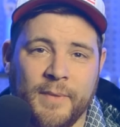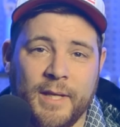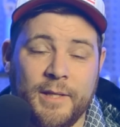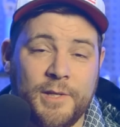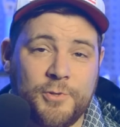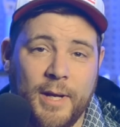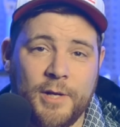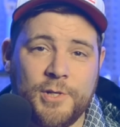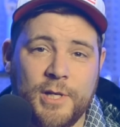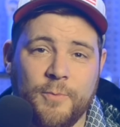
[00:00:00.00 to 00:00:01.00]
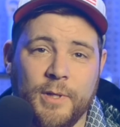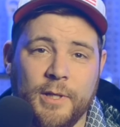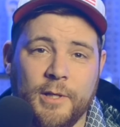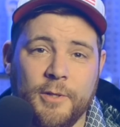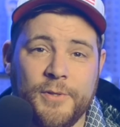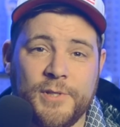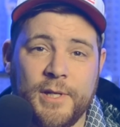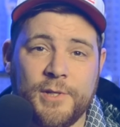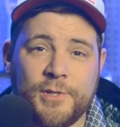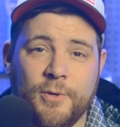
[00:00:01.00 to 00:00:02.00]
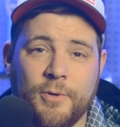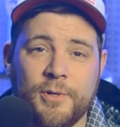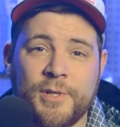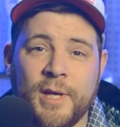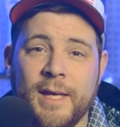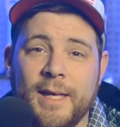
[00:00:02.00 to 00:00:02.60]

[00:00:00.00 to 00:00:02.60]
This strategy will include city stores